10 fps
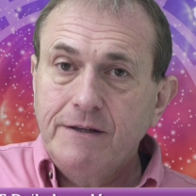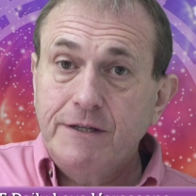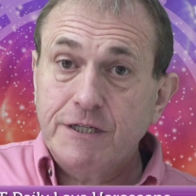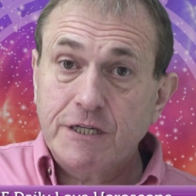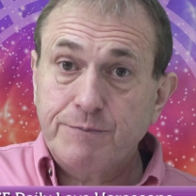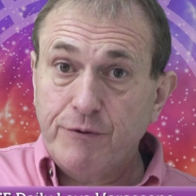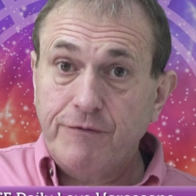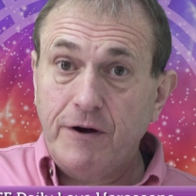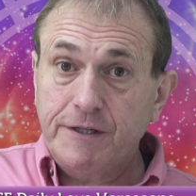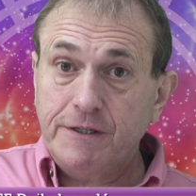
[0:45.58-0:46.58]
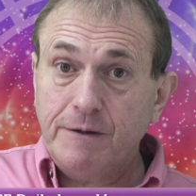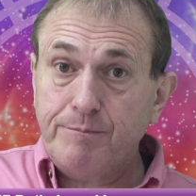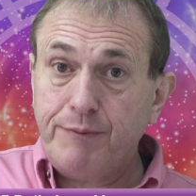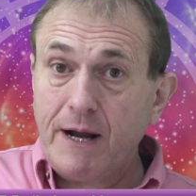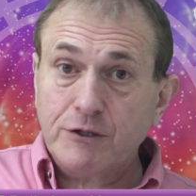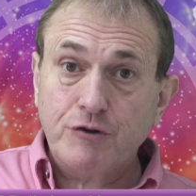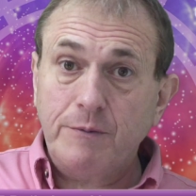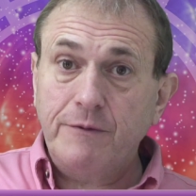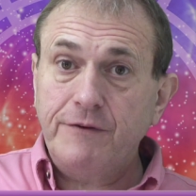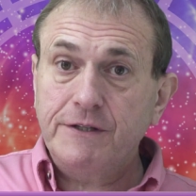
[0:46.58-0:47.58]
This is providing a
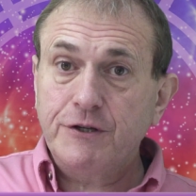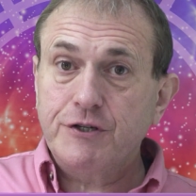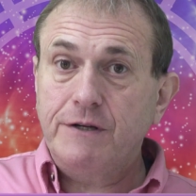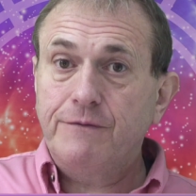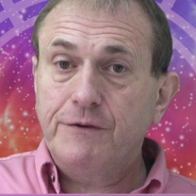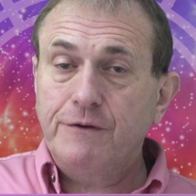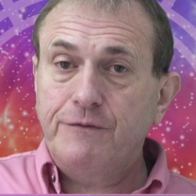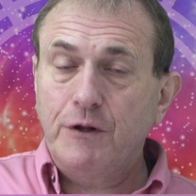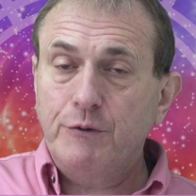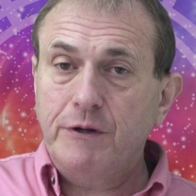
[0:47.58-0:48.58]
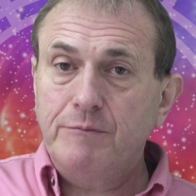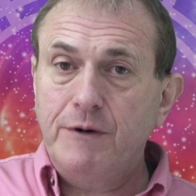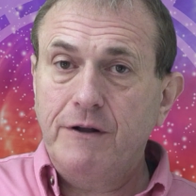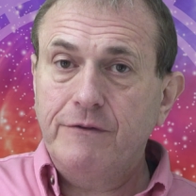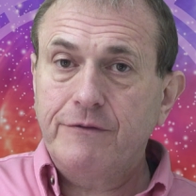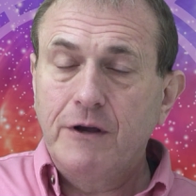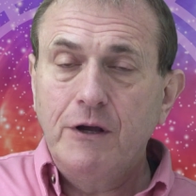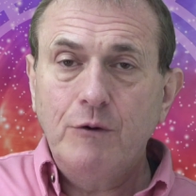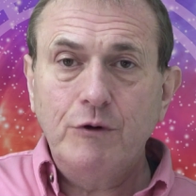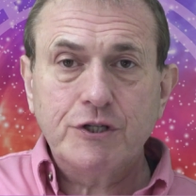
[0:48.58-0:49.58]
backdrop of energy for the following month,
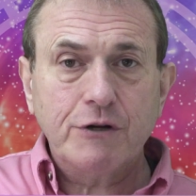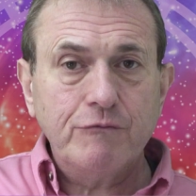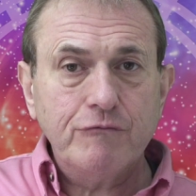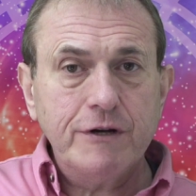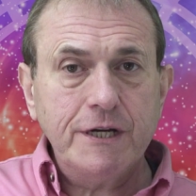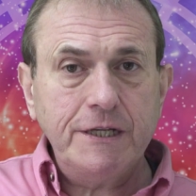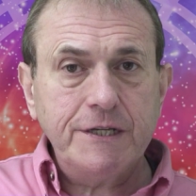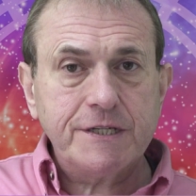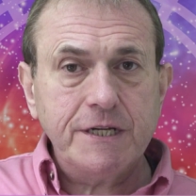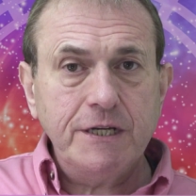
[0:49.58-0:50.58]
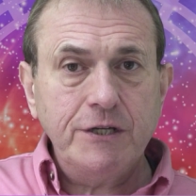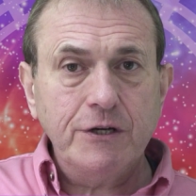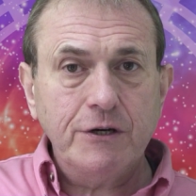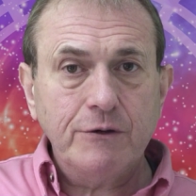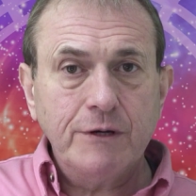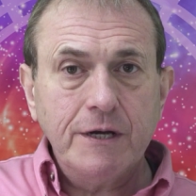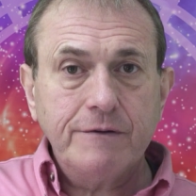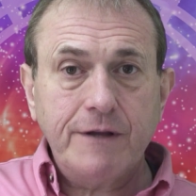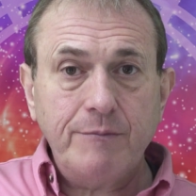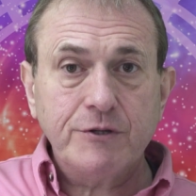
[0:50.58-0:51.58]
which can really see you
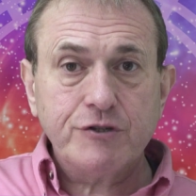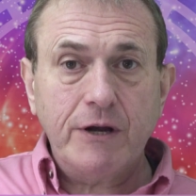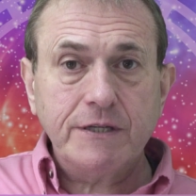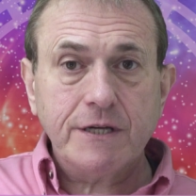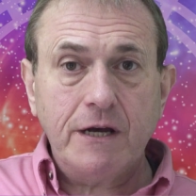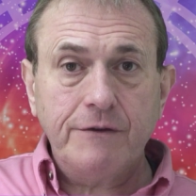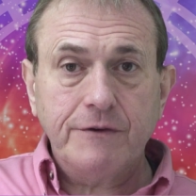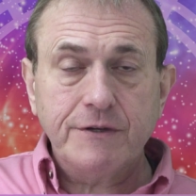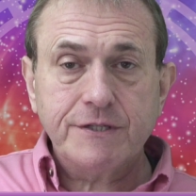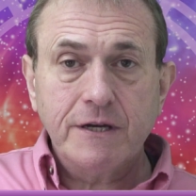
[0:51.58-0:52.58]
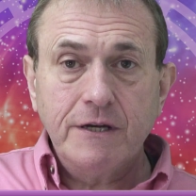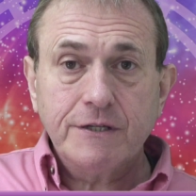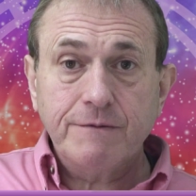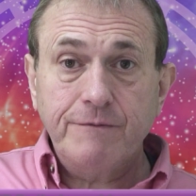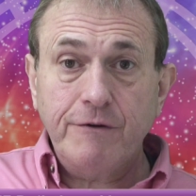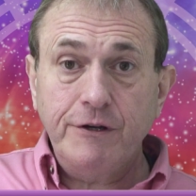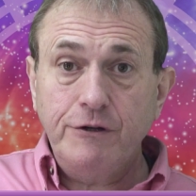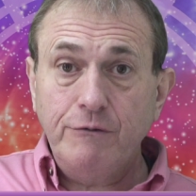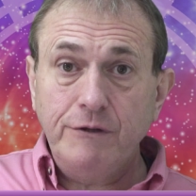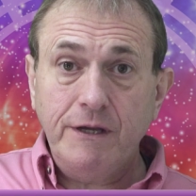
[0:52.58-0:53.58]
demonstrate to others some very
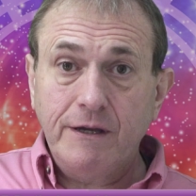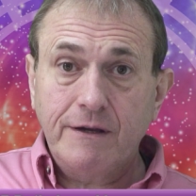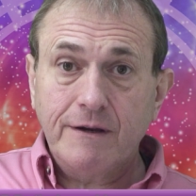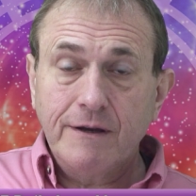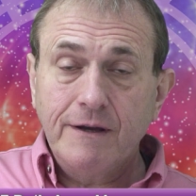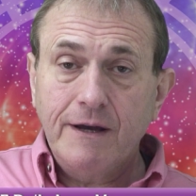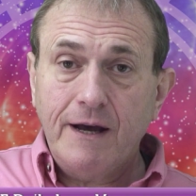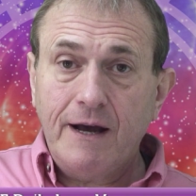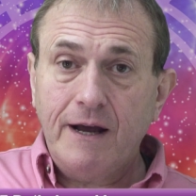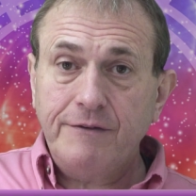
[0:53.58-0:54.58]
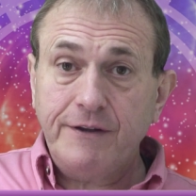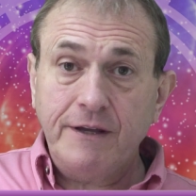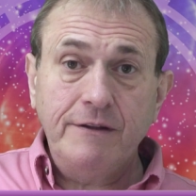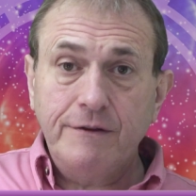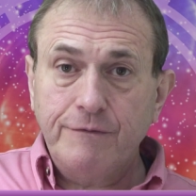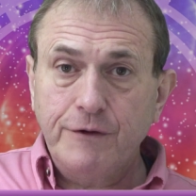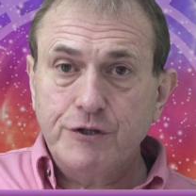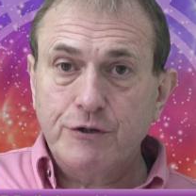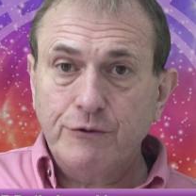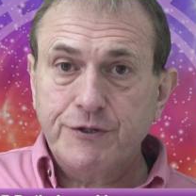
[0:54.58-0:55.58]
unique and
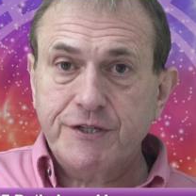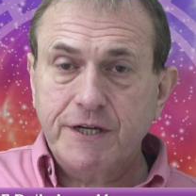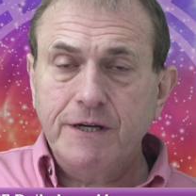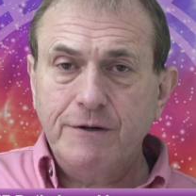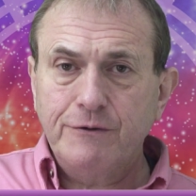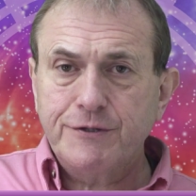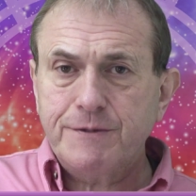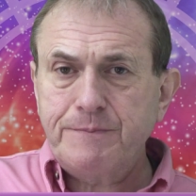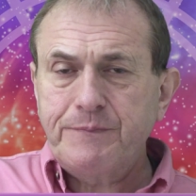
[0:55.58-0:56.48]
individual skills.